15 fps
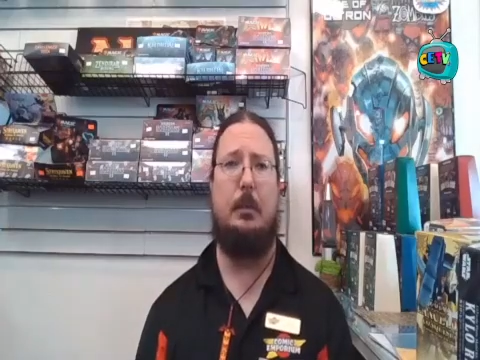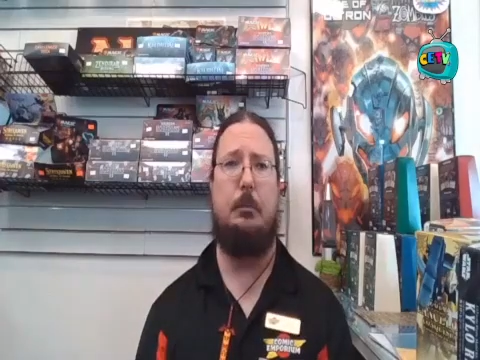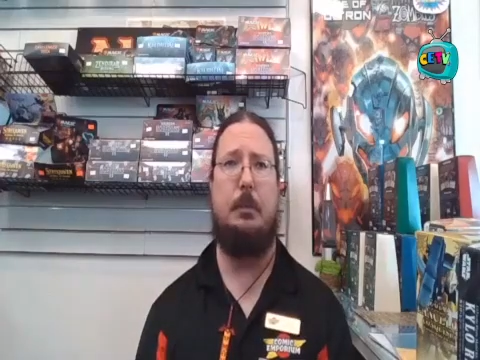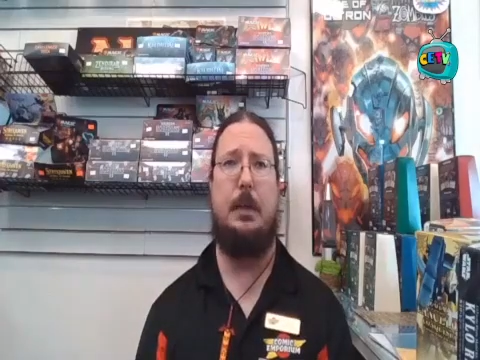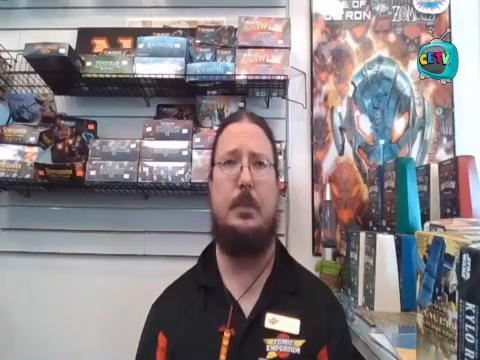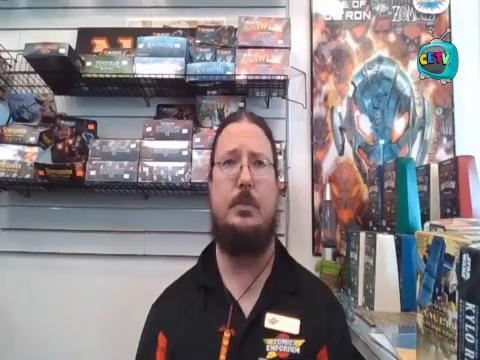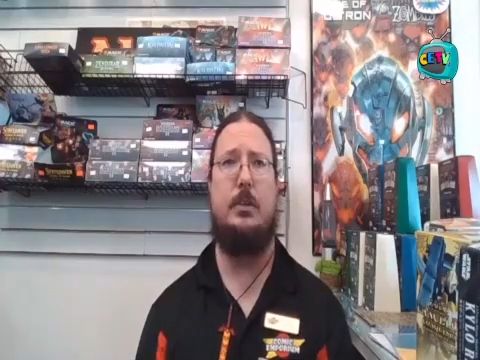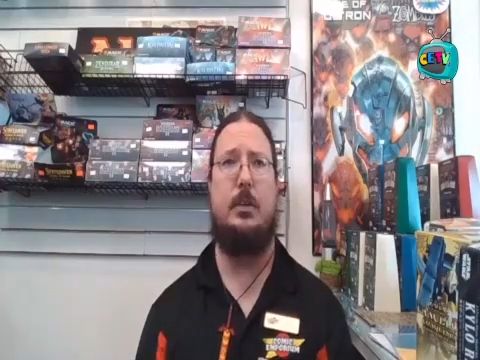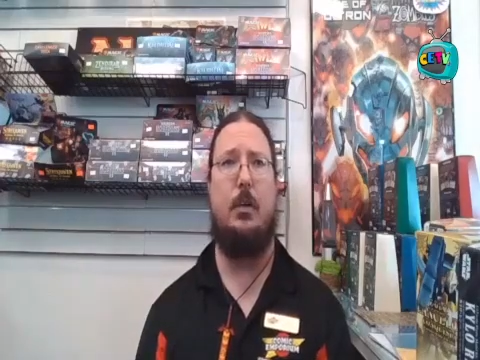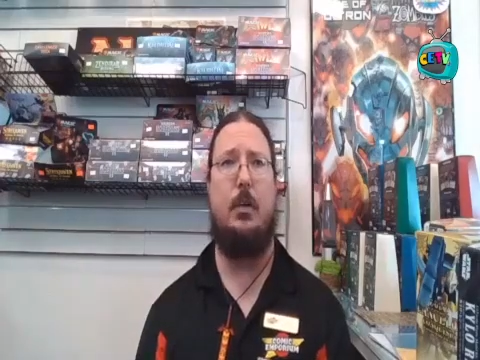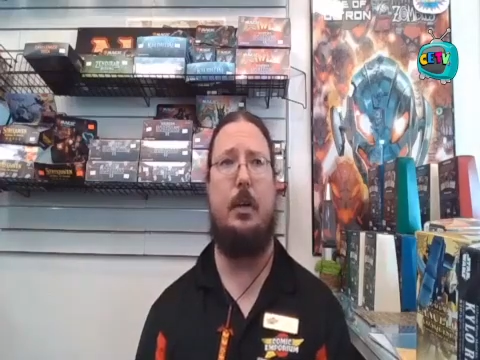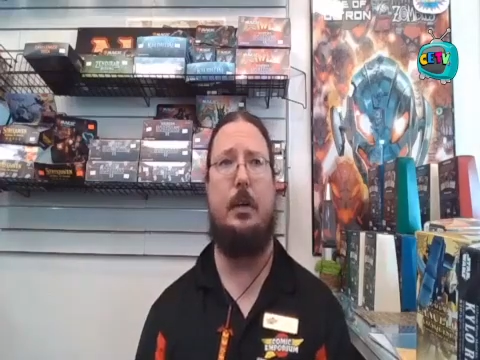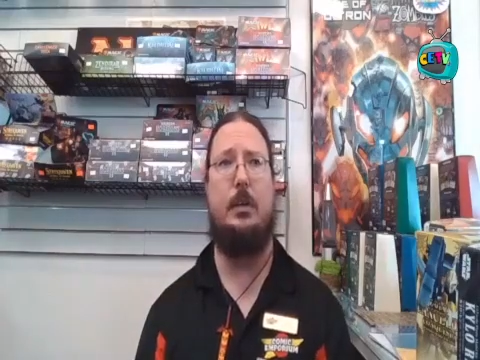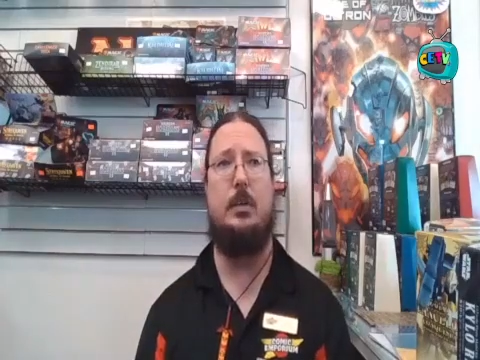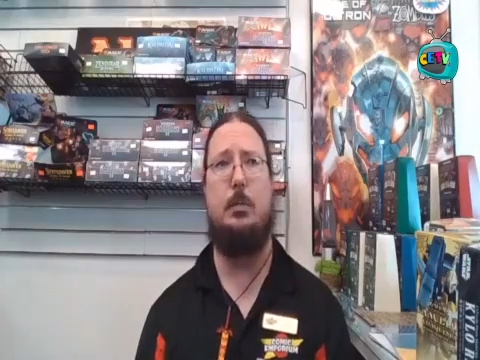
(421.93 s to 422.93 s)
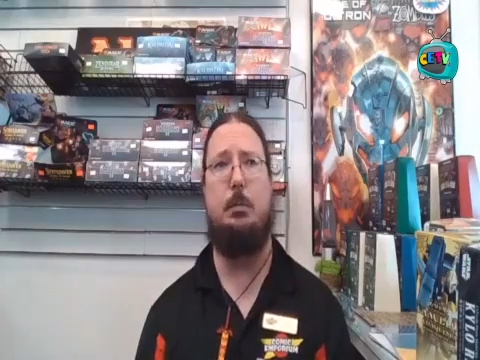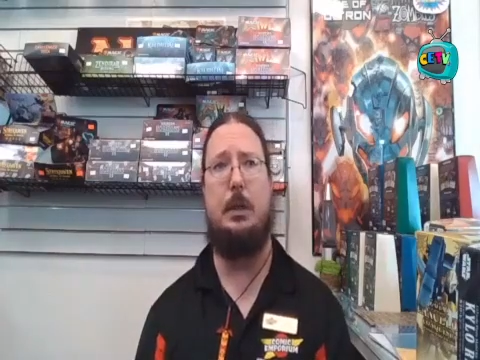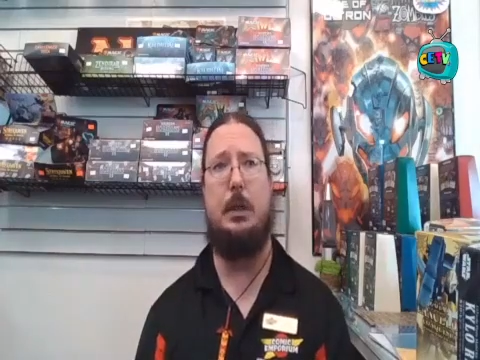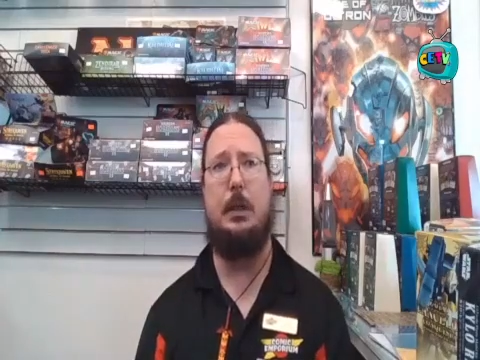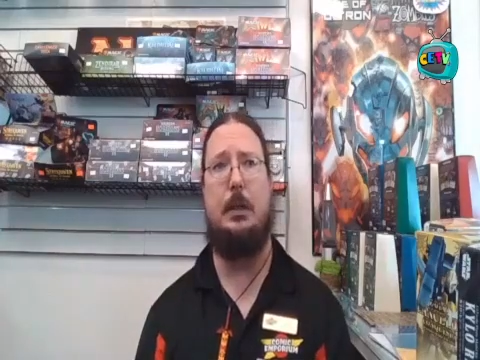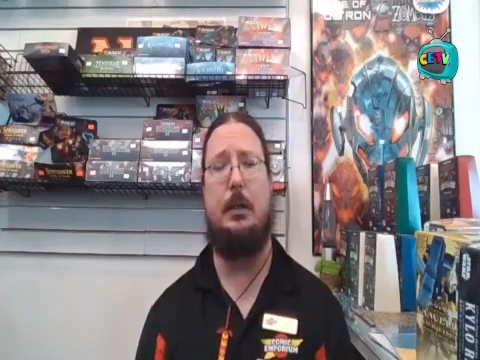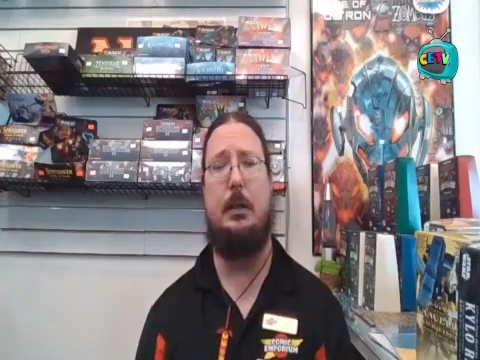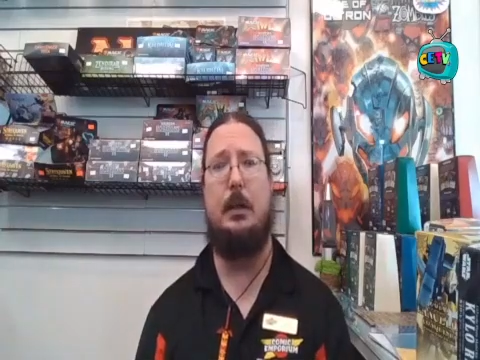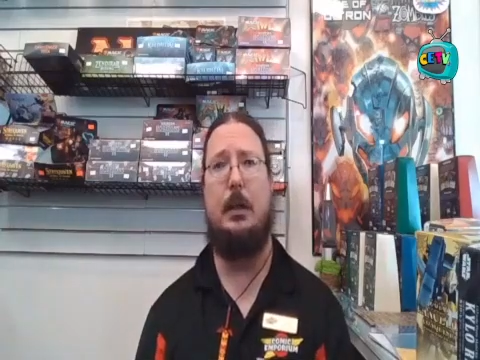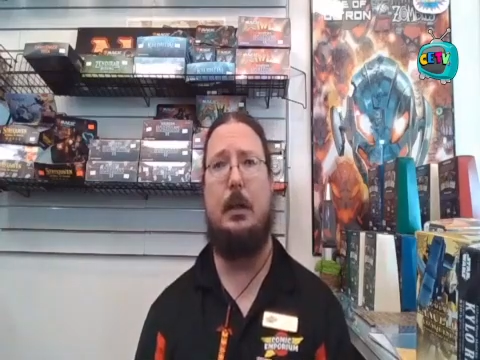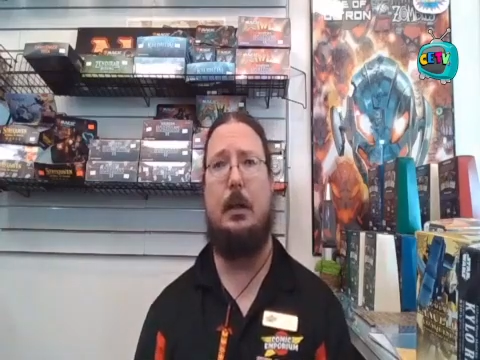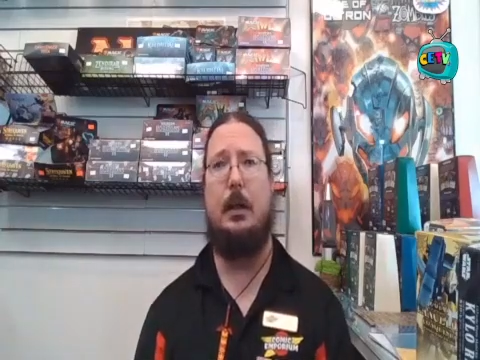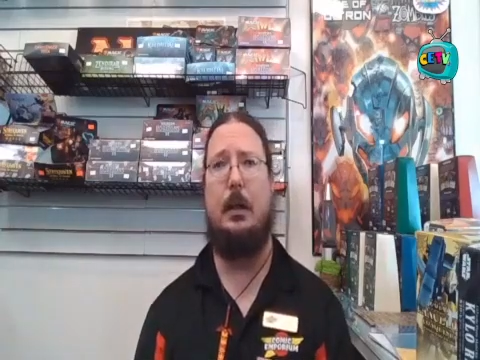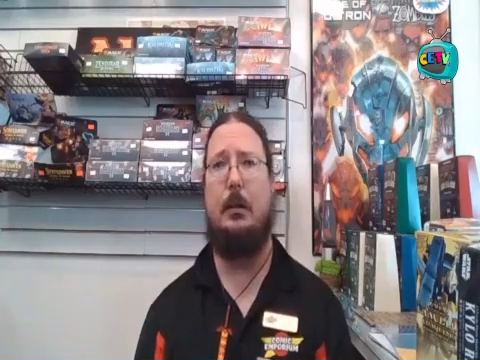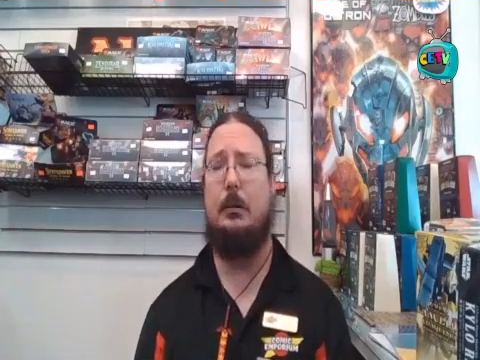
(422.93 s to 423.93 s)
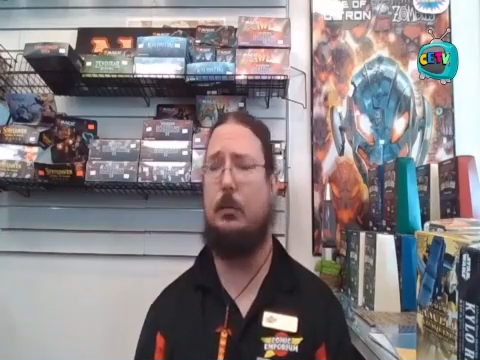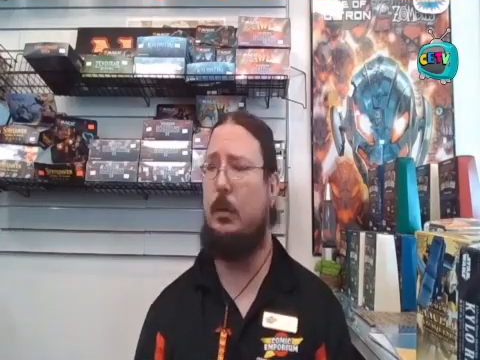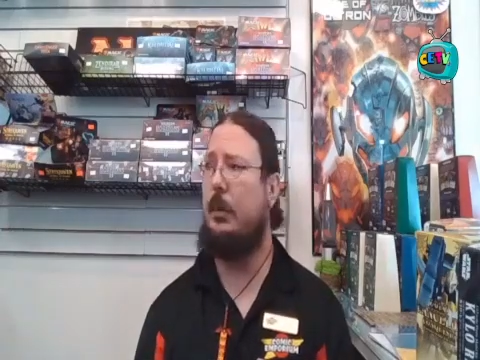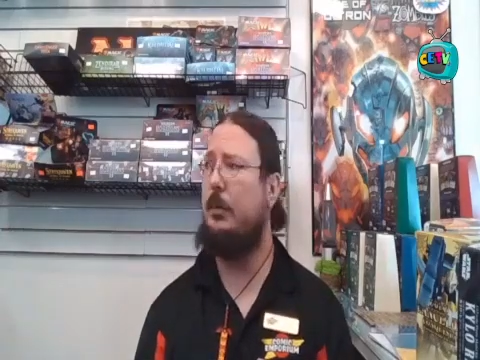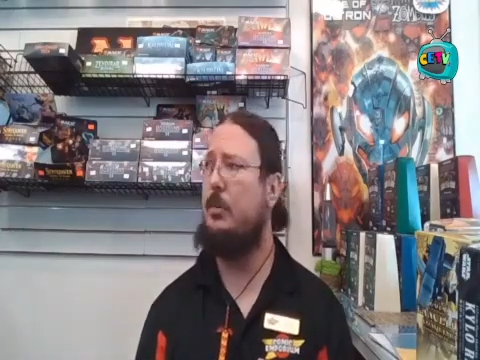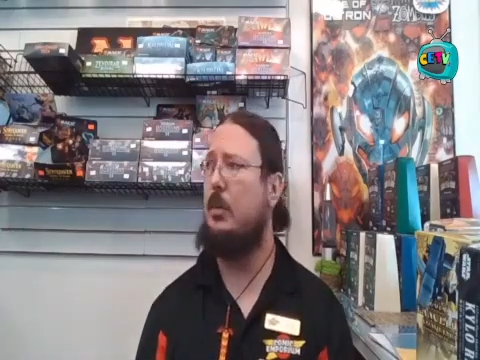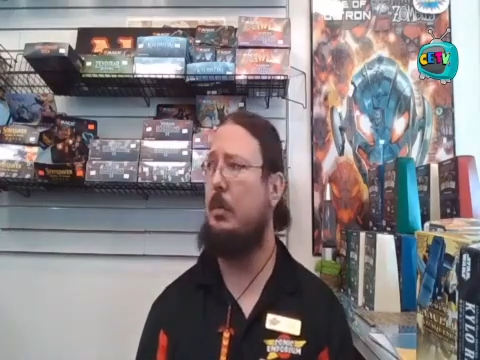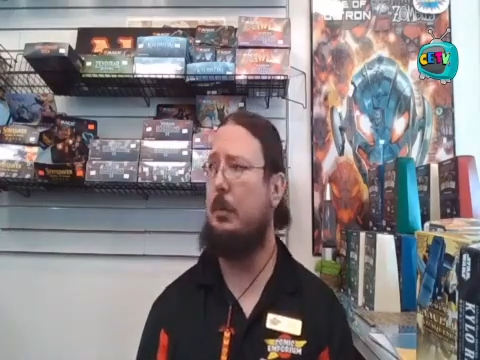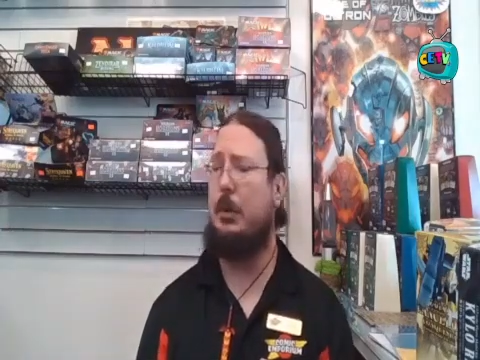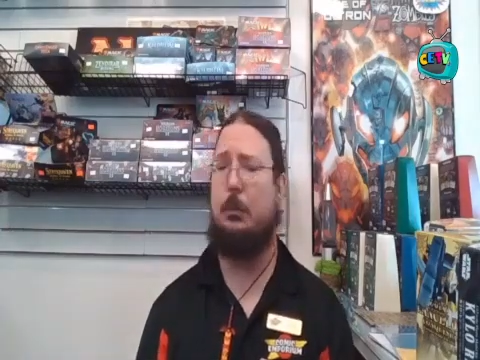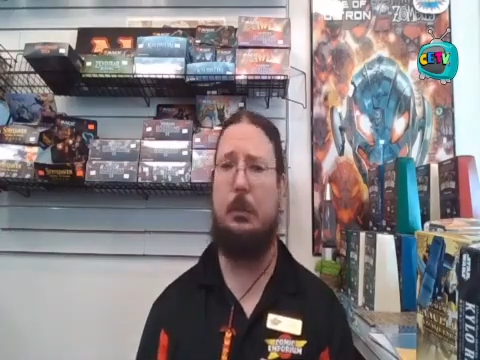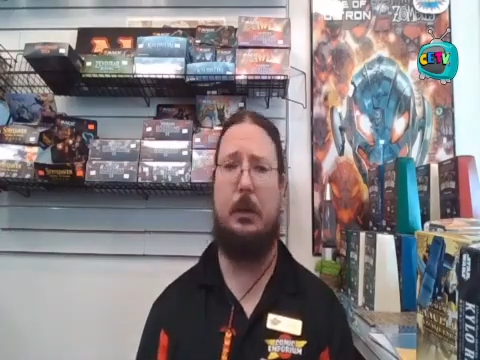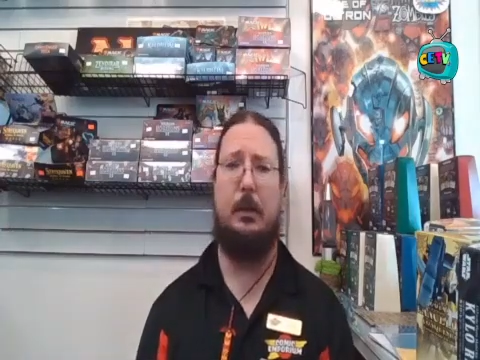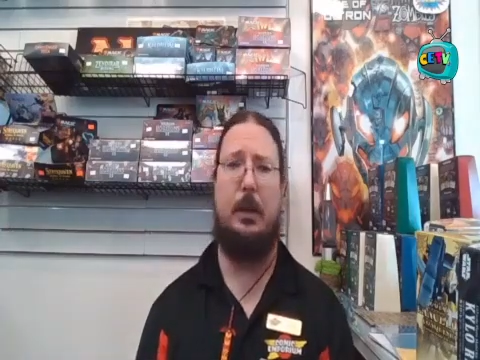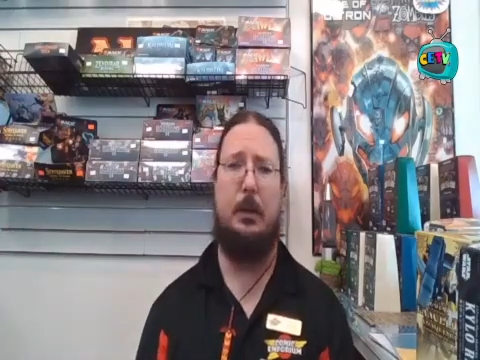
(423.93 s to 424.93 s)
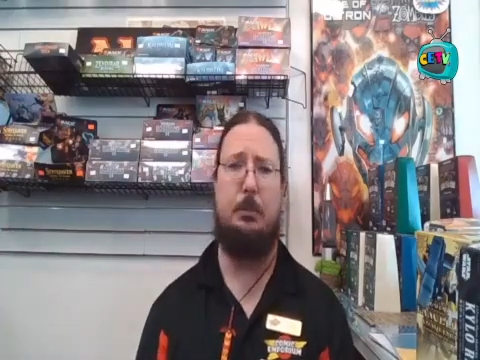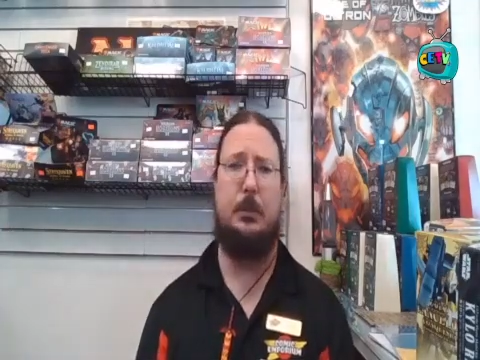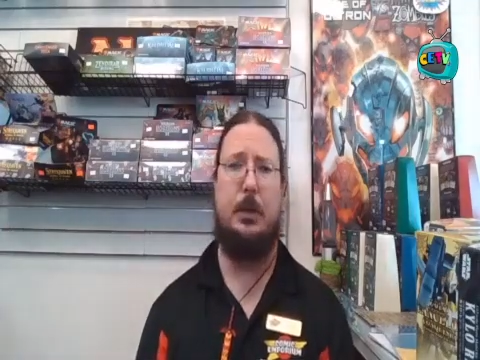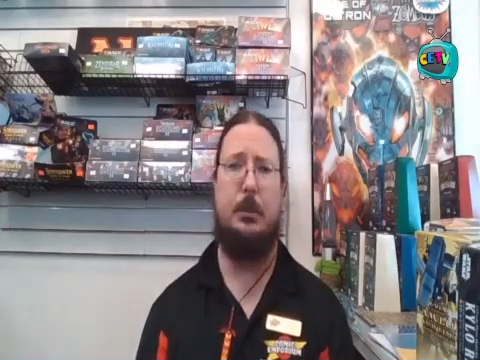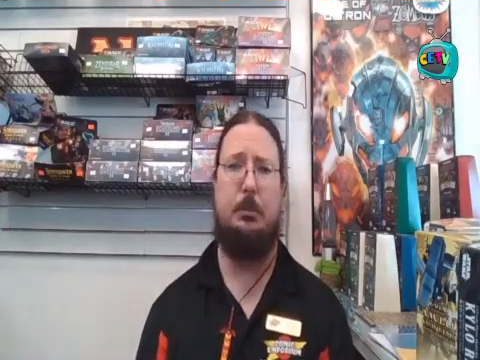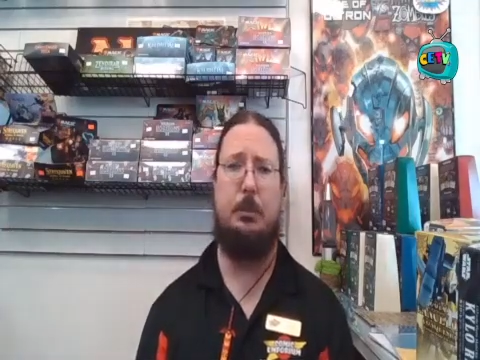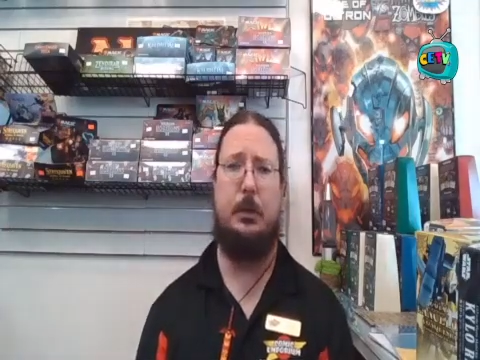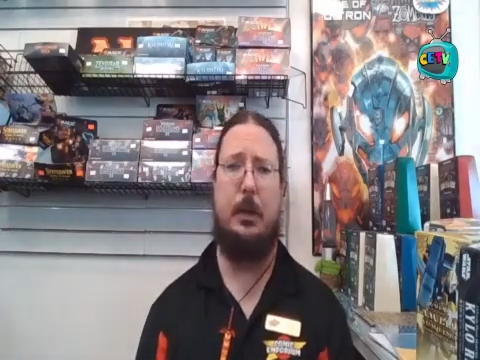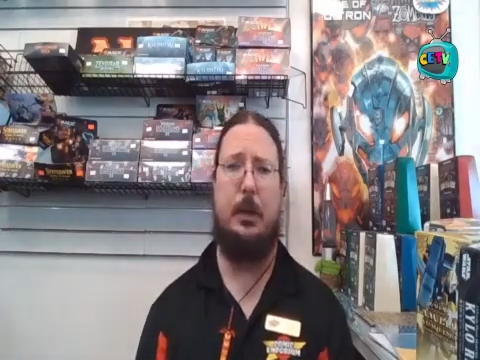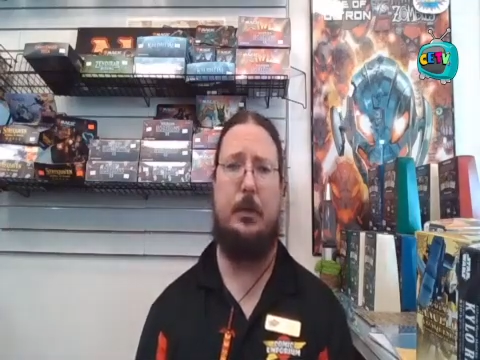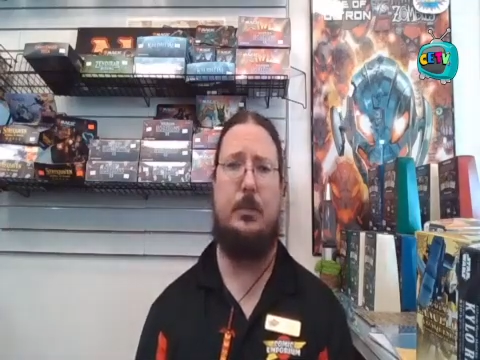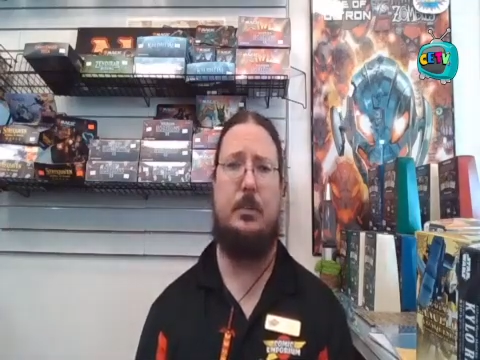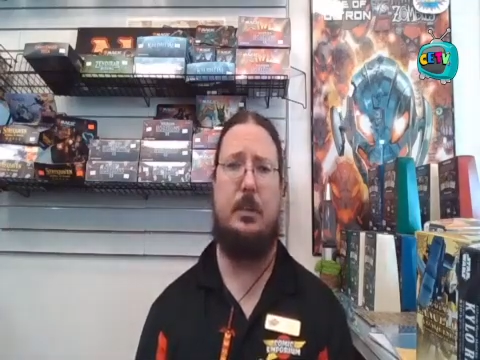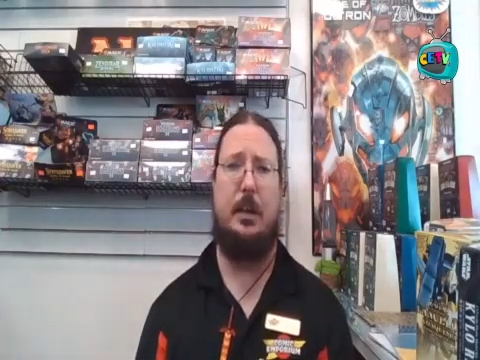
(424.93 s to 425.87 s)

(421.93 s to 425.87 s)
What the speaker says: It's going to be it's going to be a real upgrade for us,